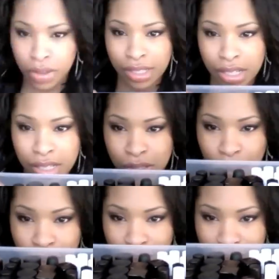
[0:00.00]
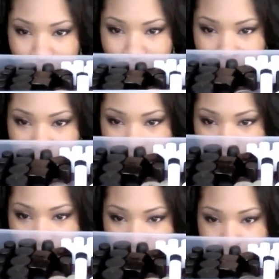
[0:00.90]
this is where I keep my nail
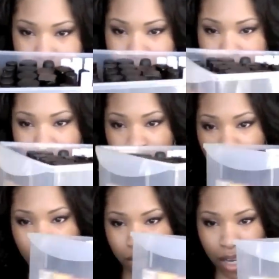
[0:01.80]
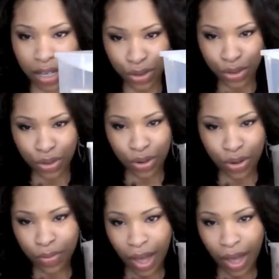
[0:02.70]
polishes. It's like a
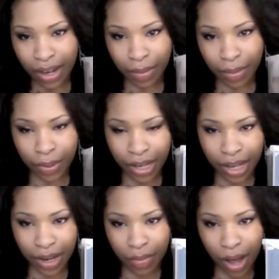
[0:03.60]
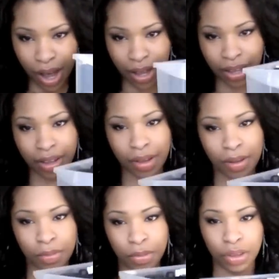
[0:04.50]
drawer and I put it in my
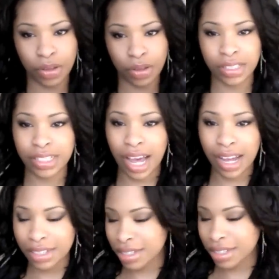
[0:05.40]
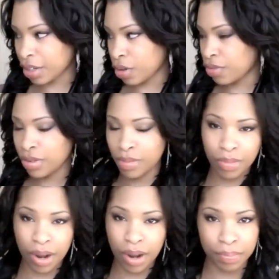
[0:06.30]
um, one of those stands that I got from
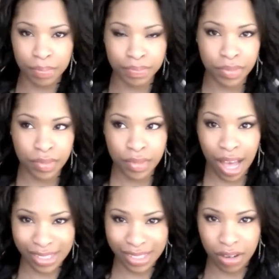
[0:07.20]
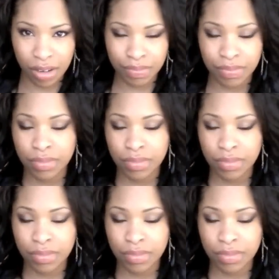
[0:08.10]
um, Asda.